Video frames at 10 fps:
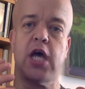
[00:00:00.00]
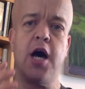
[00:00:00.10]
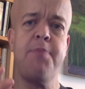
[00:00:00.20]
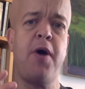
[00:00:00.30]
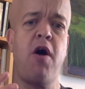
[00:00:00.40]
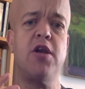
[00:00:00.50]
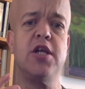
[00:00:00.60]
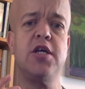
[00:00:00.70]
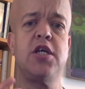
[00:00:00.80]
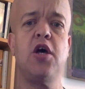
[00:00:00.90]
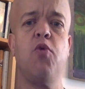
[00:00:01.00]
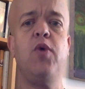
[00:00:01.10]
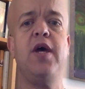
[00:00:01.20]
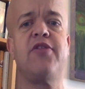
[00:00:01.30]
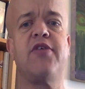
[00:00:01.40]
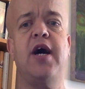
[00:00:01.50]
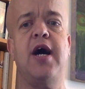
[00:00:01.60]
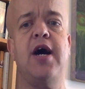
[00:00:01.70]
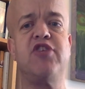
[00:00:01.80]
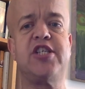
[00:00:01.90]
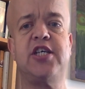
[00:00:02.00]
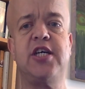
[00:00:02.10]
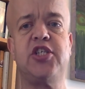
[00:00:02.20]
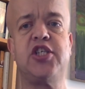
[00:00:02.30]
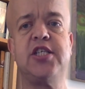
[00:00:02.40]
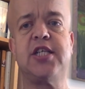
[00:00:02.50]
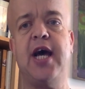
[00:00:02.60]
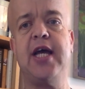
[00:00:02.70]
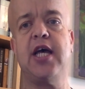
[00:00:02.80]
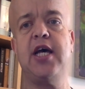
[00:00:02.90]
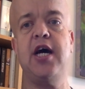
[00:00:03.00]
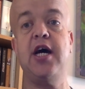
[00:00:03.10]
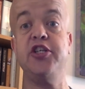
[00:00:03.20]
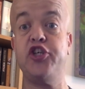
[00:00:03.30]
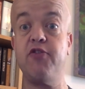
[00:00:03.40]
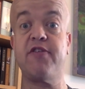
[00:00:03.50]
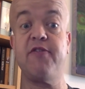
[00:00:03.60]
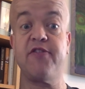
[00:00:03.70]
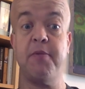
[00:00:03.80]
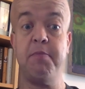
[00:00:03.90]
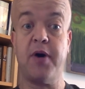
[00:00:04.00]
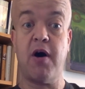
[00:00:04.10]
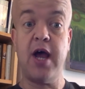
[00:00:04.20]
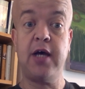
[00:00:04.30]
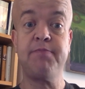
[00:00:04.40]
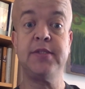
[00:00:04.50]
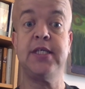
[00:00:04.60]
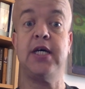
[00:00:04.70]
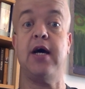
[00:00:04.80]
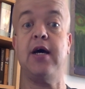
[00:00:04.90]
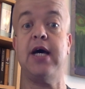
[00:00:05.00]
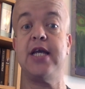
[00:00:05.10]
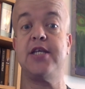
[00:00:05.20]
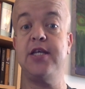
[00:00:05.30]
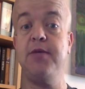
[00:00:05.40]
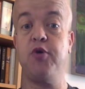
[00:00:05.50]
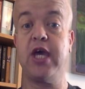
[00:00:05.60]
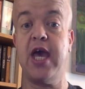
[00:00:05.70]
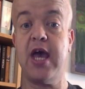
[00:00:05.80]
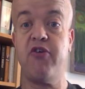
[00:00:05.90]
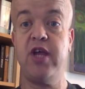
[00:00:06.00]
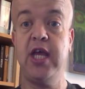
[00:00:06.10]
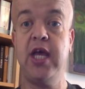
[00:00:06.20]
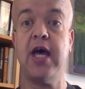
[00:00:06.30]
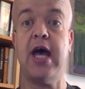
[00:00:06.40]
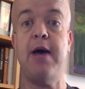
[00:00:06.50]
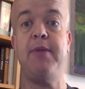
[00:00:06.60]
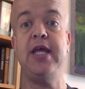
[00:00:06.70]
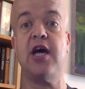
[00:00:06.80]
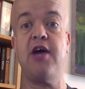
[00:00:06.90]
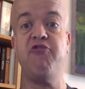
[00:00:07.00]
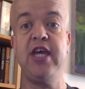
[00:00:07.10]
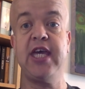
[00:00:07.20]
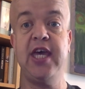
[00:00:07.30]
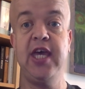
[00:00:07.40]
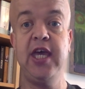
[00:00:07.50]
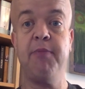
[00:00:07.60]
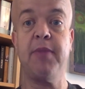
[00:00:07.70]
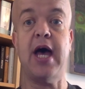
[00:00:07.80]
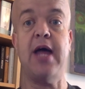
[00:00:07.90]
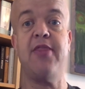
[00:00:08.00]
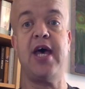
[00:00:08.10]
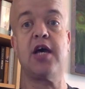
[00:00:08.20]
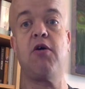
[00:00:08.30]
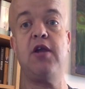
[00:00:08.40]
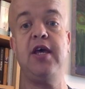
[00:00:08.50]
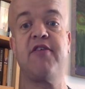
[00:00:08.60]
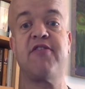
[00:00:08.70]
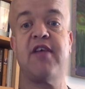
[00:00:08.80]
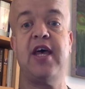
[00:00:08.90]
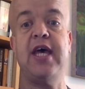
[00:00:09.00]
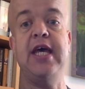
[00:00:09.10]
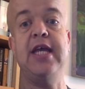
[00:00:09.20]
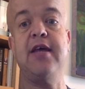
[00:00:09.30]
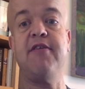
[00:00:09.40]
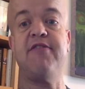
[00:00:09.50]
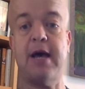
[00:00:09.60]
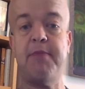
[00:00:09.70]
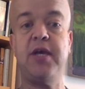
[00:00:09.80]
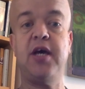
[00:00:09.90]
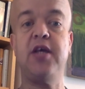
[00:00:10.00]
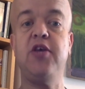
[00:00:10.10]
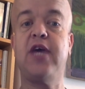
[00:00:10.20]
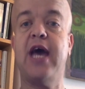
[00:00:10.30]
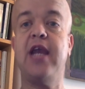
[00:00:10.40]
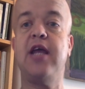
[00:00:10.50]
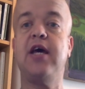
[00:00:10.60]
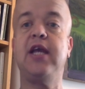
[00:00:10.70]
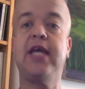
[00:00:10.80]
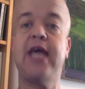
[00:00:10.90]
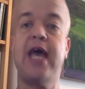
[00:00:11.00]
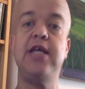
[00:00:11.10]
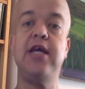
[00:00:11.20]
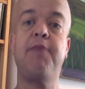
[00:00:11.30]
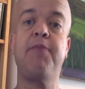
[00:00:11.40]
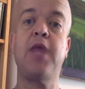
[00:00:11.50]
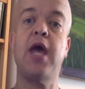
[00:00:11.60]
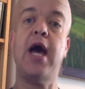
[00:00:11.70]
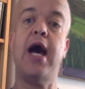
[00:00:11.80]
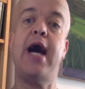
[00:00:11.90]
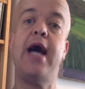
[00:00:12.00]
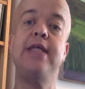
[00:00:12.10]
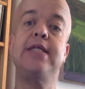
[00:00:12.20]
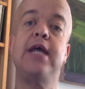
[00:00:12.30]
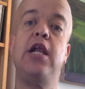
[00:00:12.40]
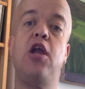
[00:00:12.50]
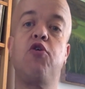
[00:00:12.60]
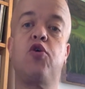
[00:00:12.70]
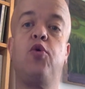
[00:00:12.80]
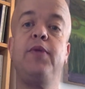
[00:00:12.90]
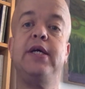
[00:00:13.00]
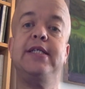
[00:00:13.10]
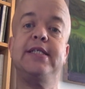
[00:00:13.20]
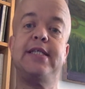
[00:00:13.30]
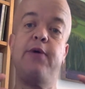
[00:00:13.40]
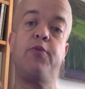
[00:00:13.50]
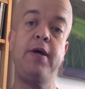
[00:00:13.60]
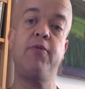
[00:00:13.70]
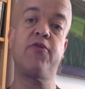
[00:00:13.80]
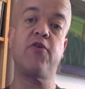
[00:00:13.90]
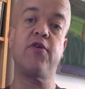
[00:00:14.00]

I partnered with researchers like Joseph Simbaya, Anthony Mugeri, Emily Nairiki, and their colleagues in Zambia, Uganda, and Kenya, and local disabled people's